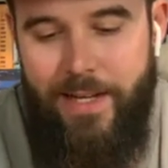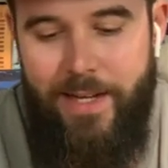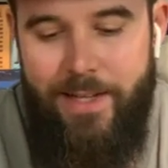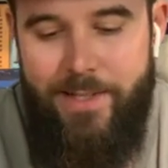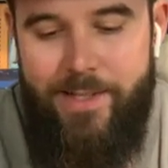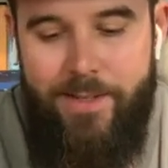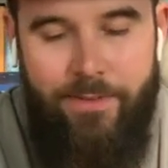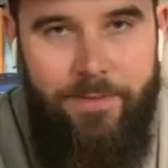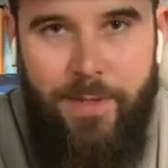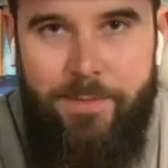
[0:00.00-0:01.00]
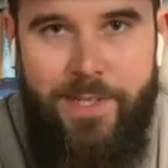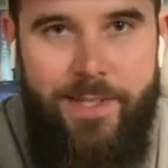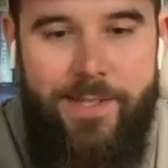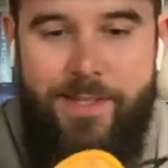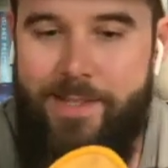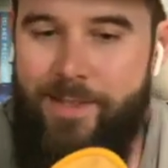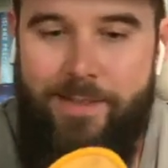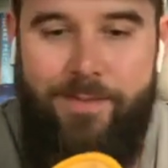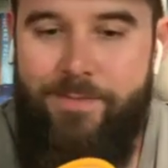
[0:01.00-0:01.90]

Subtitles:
It's the flimsiest,